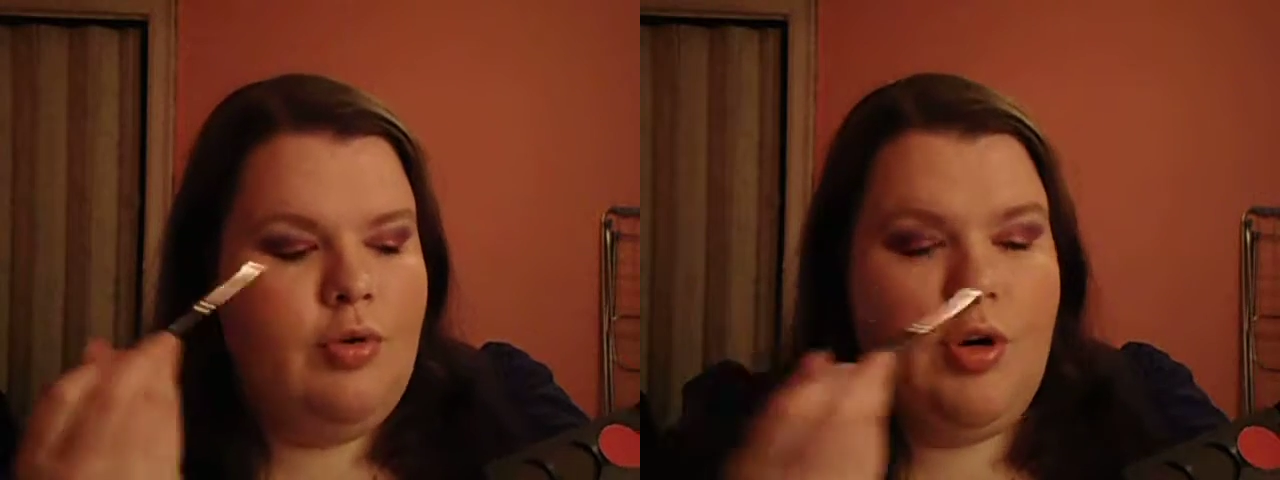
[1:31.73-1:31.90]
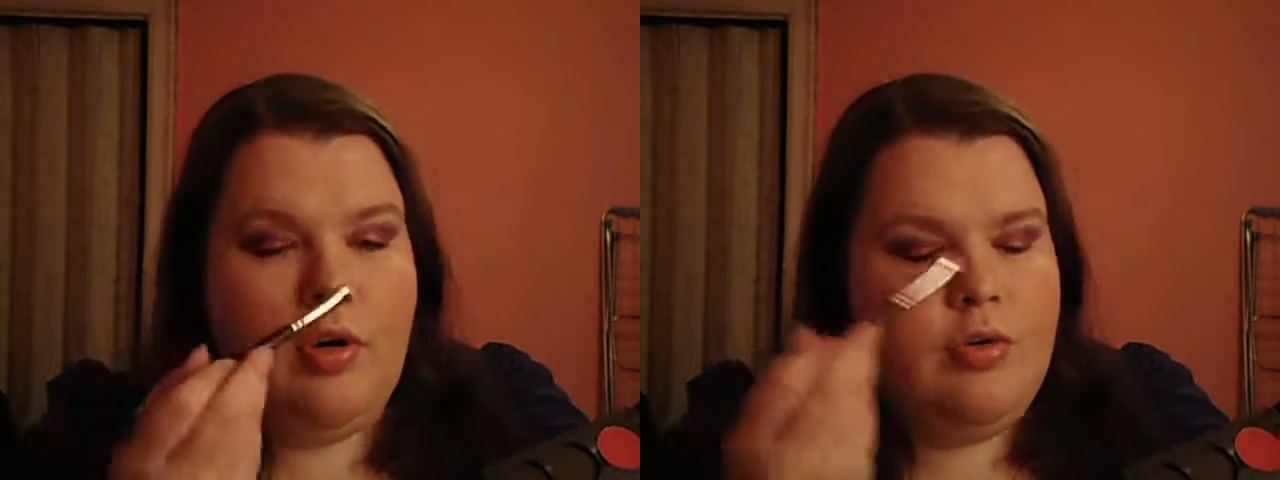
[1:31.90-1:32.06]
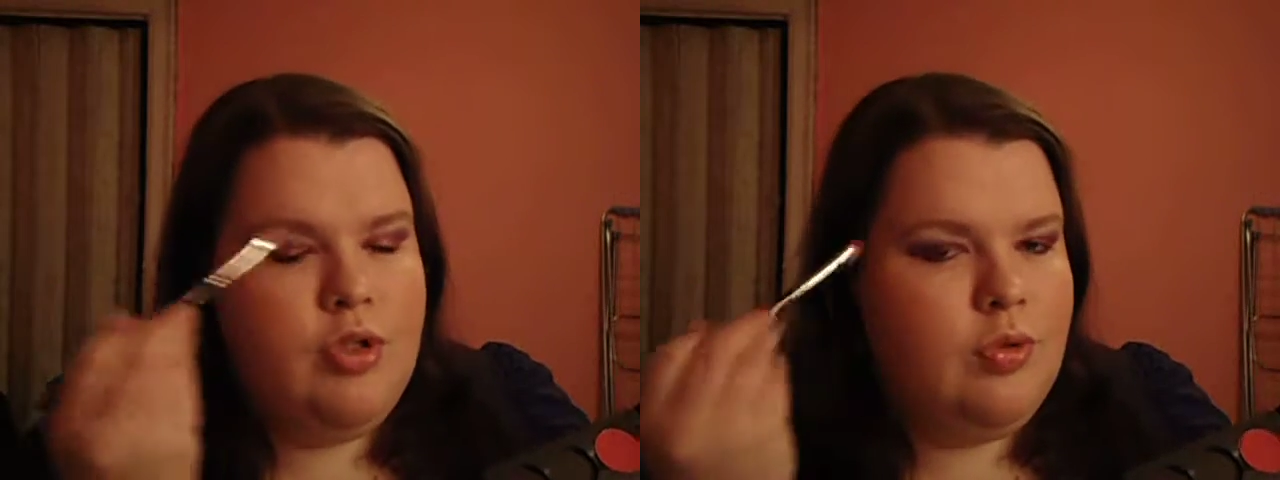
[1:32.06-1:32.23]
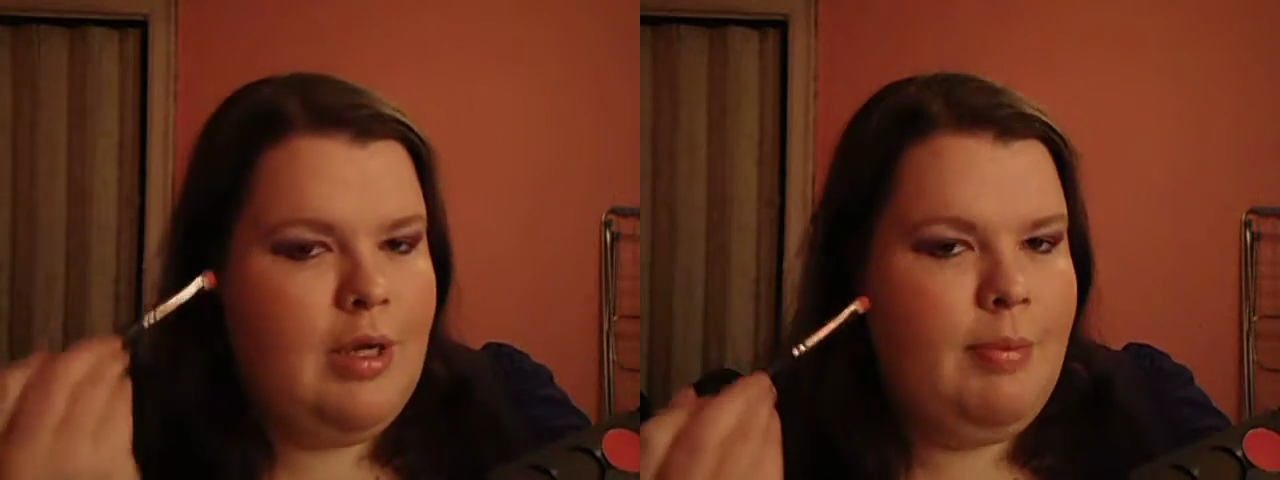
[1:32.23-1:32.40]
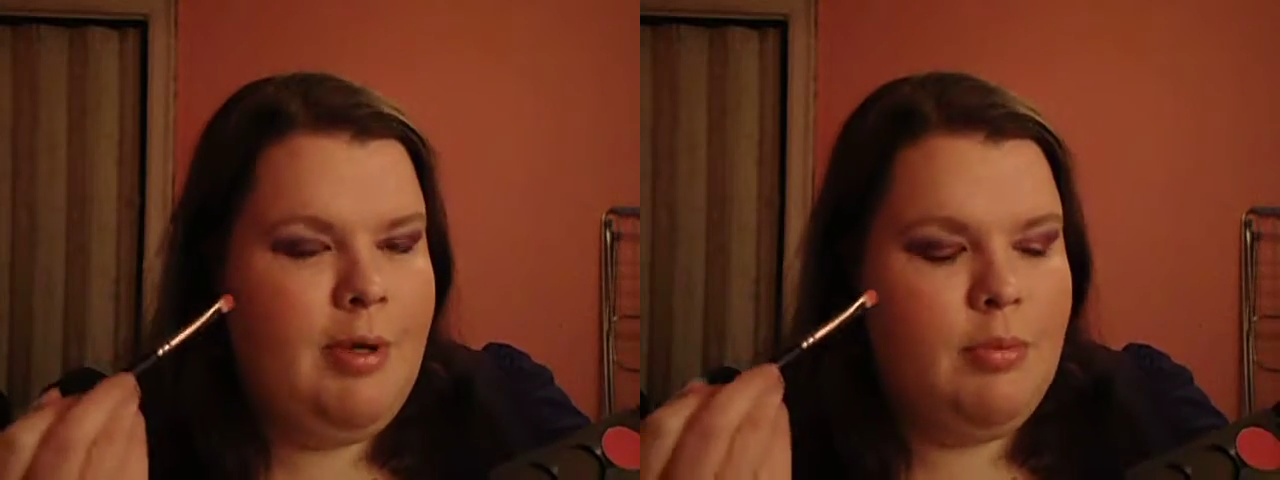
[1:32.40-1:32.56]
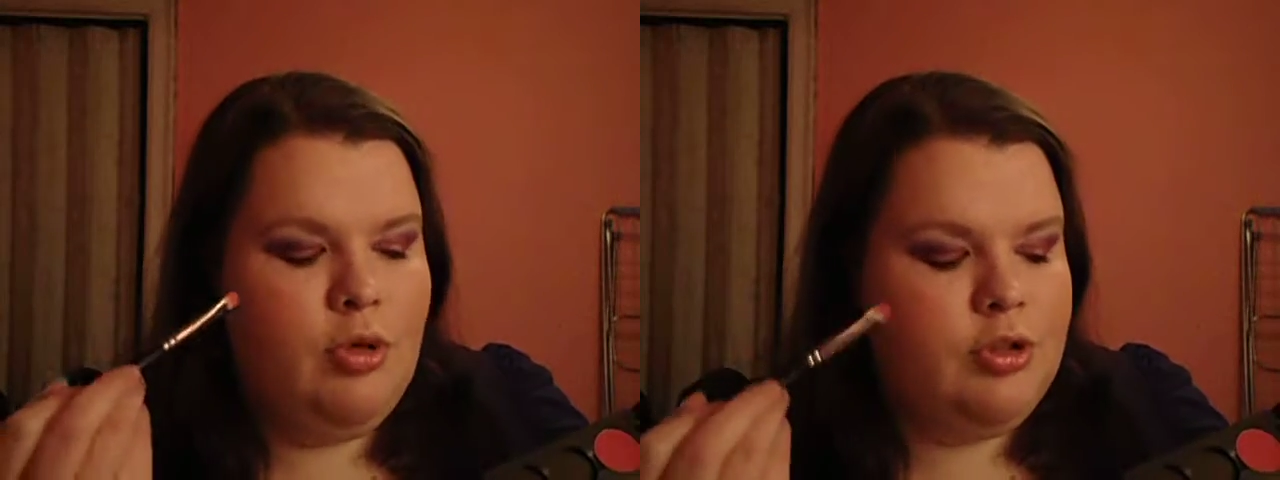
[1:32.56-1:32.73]
No
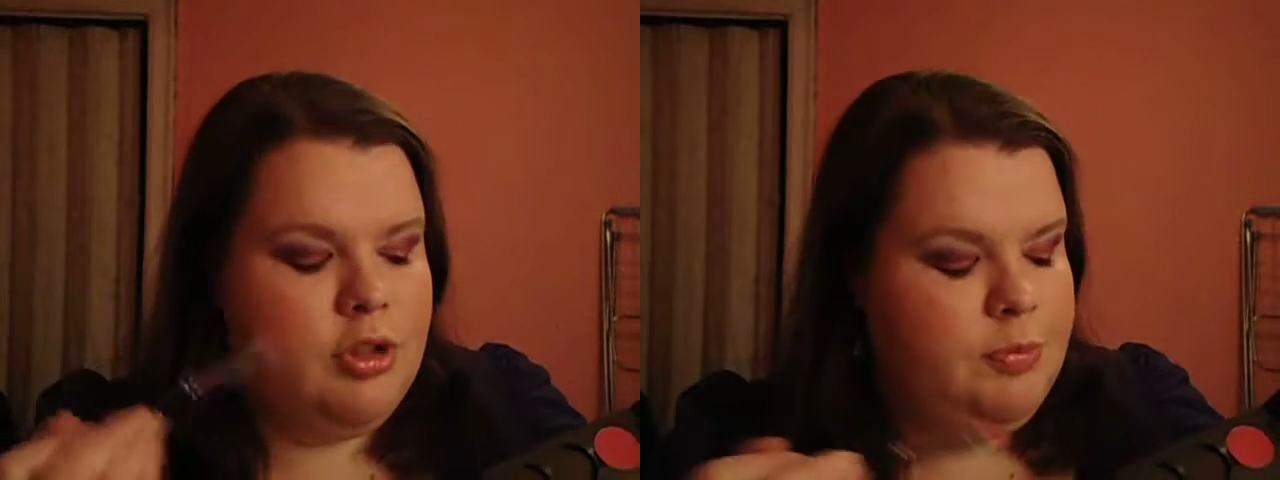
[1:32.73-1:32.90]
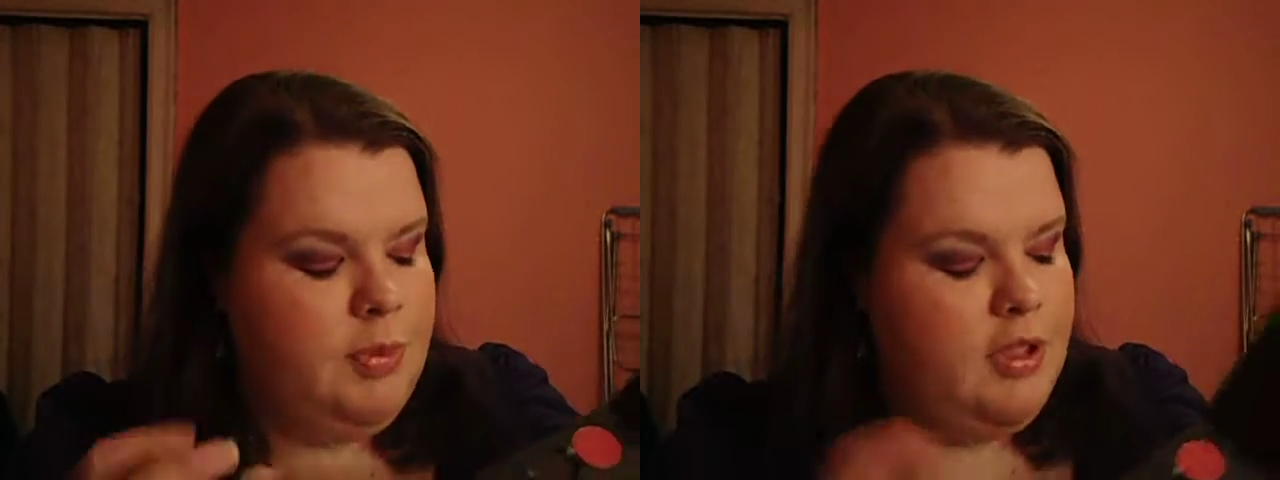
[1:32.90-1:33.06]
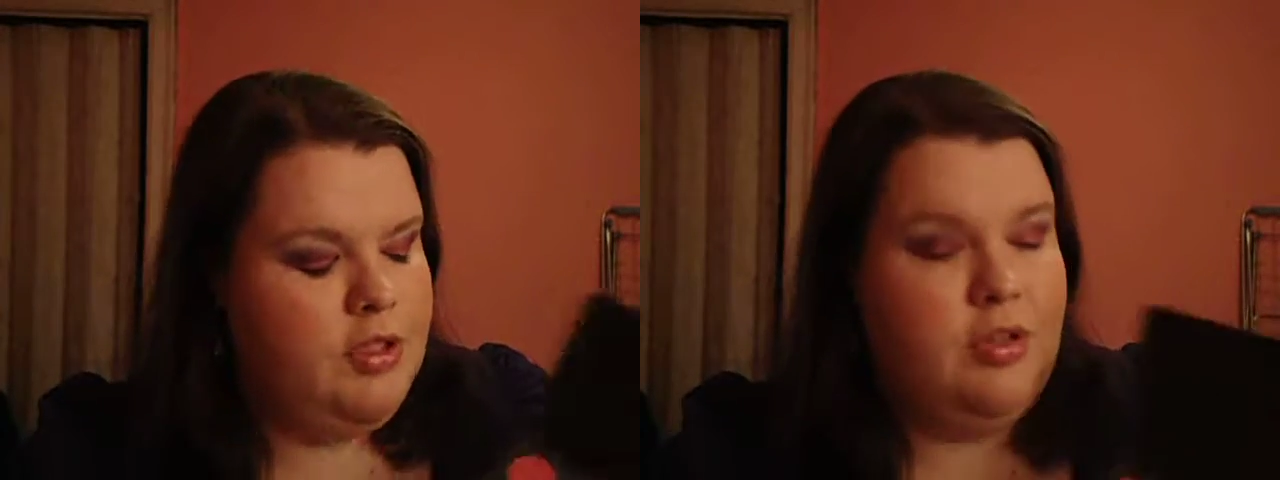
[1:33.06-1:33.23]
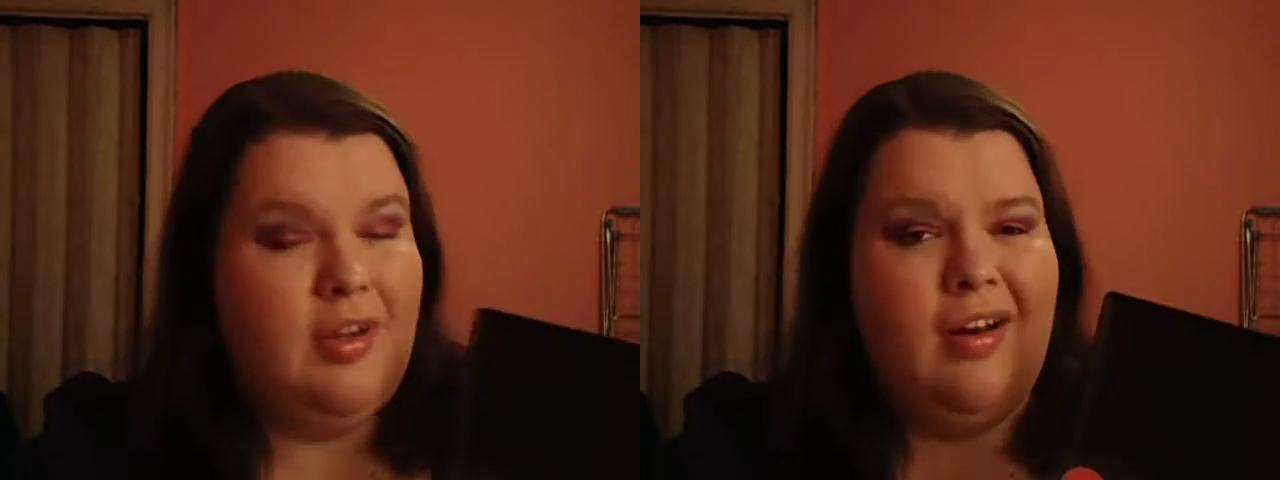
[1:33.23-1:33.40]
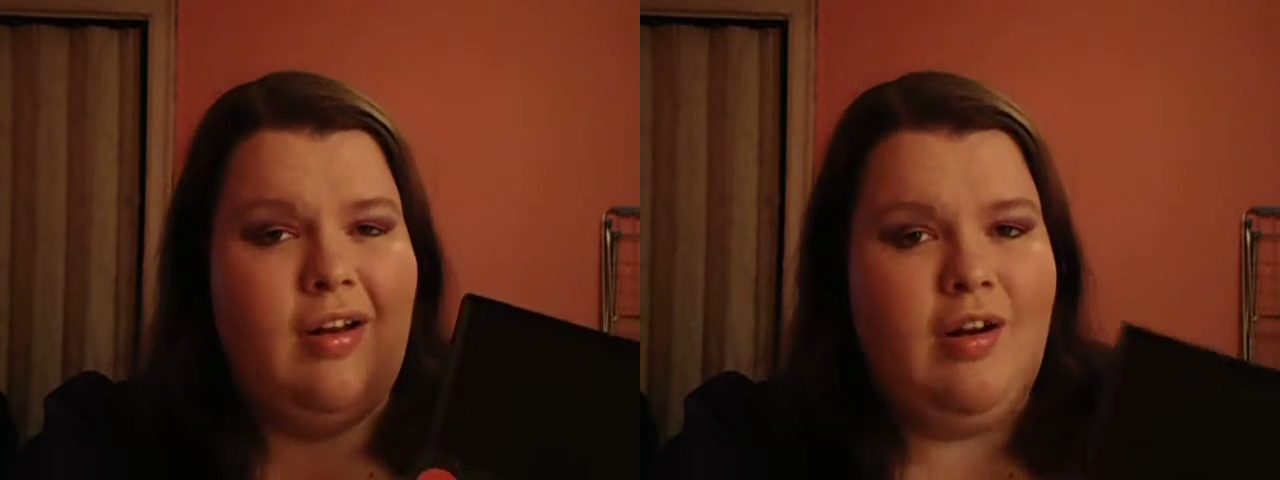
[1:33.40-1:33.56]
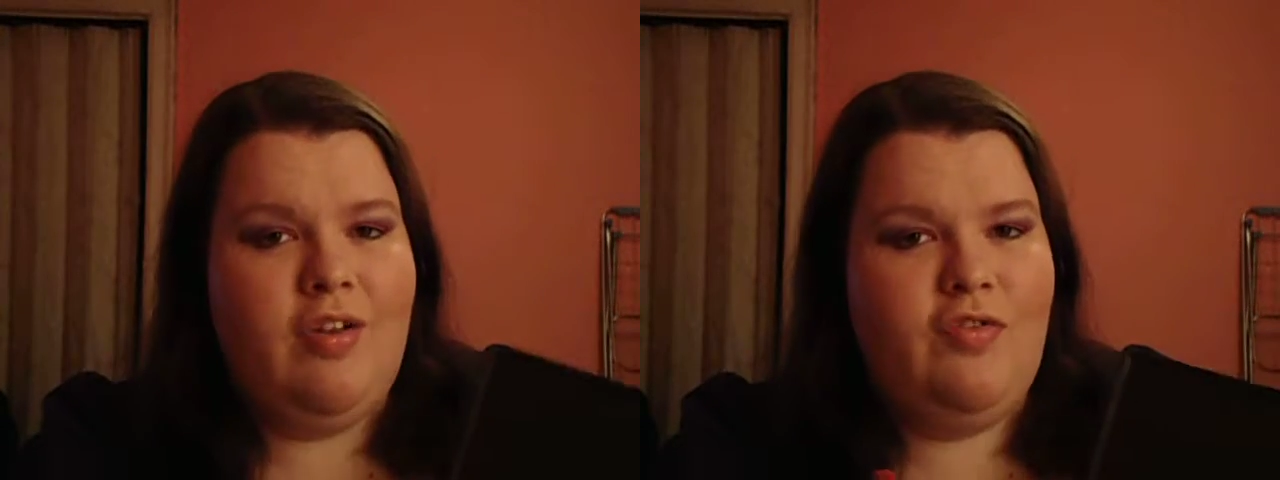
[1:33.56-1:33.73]
swiping motions because you get a lot of